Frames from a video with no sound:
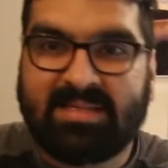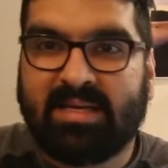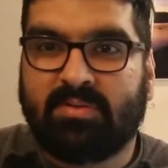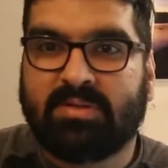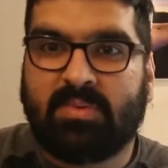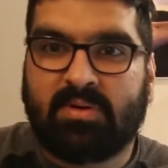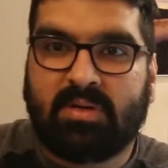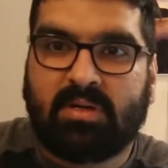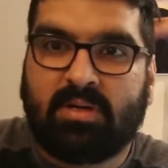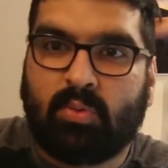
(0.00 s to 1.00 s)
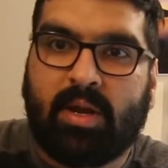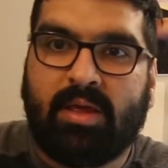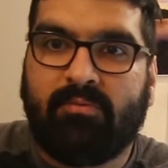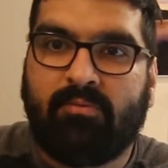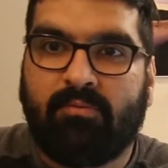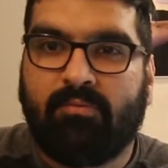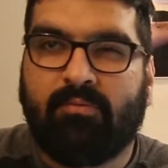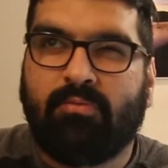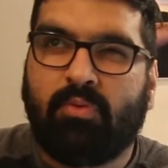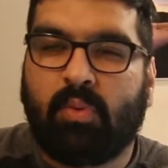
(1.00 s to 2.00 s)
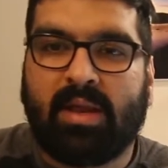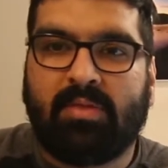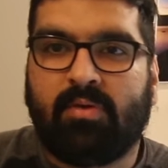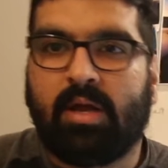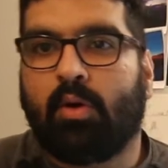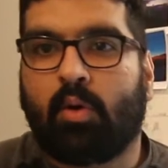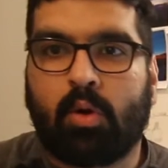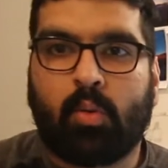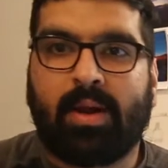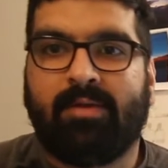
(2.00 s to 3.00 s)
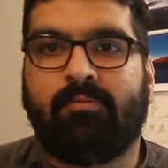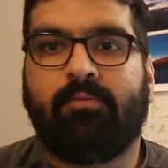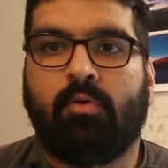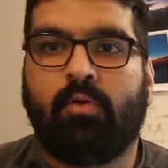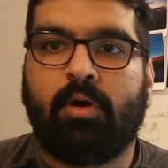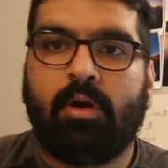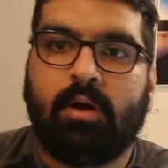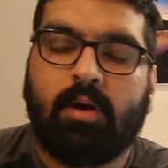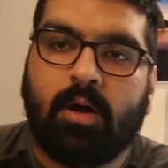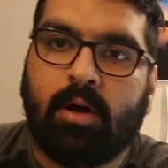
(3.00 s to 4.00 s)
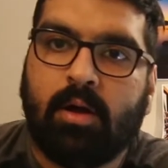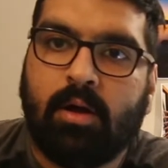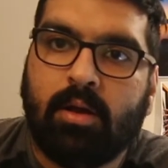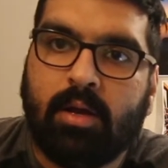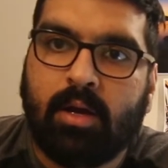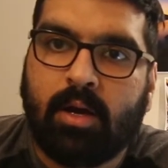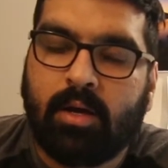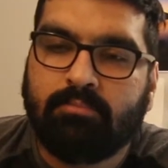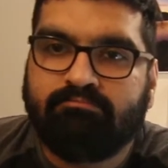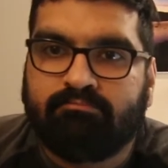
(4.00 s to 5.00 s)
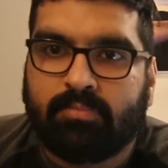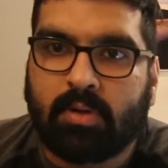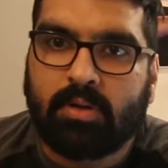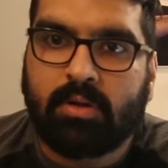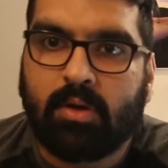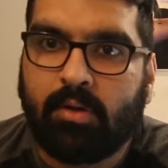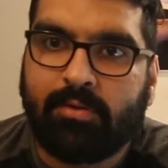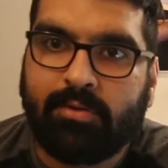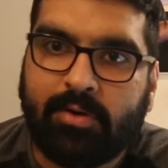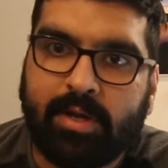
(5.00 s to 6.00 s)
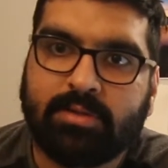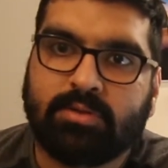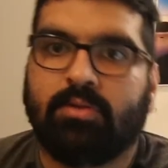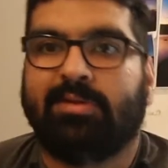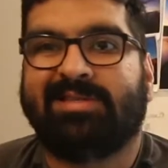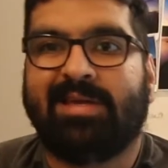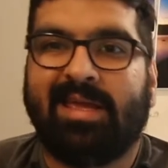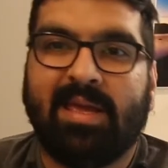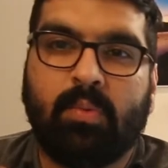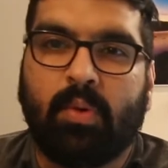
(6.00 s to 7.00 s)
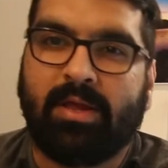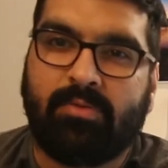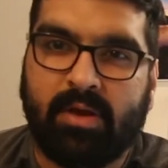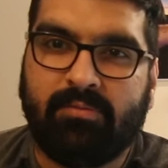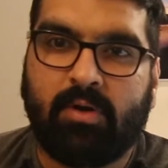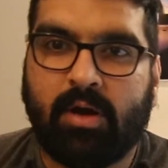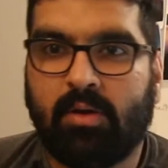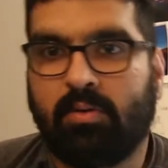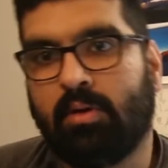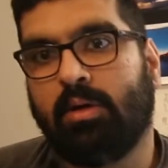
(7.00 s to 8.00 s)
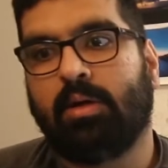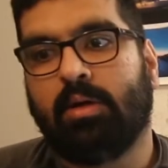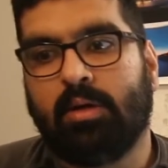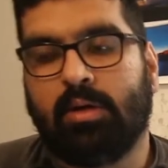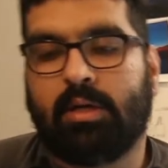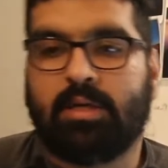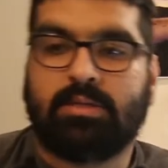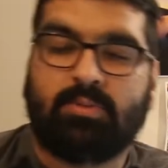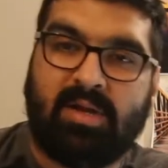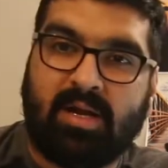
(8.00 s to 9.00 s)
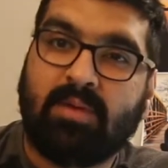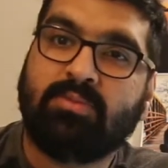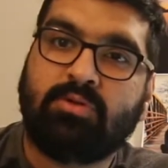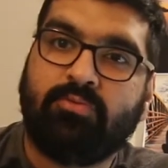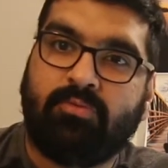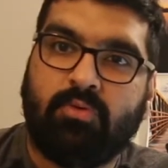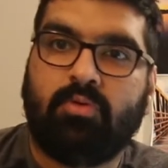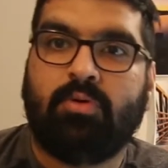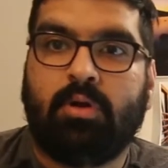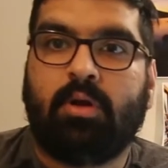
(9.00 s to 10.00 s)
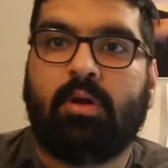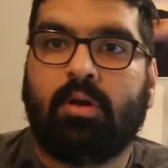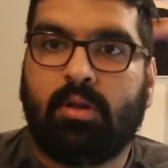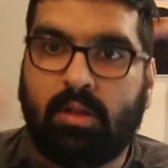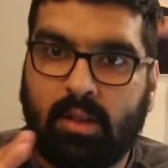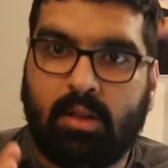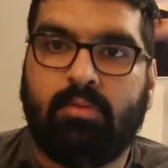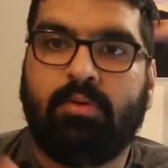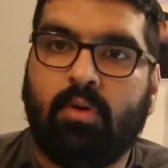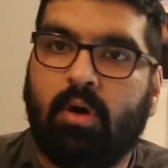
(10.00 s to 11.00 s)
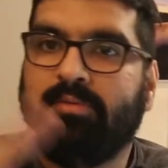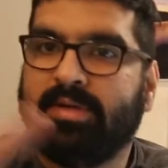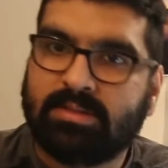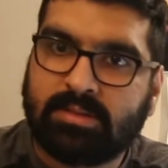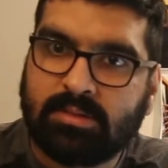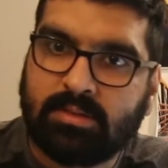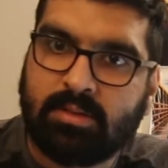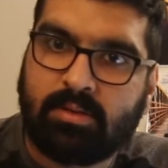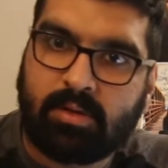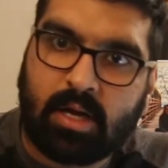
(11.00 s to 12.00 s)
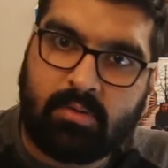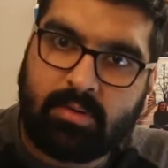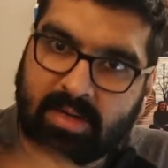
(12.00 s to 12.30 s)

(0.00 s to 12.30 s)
say it was about 23 or 24 on the 30. So let's keep 23 for now, because when it comes to food, you always round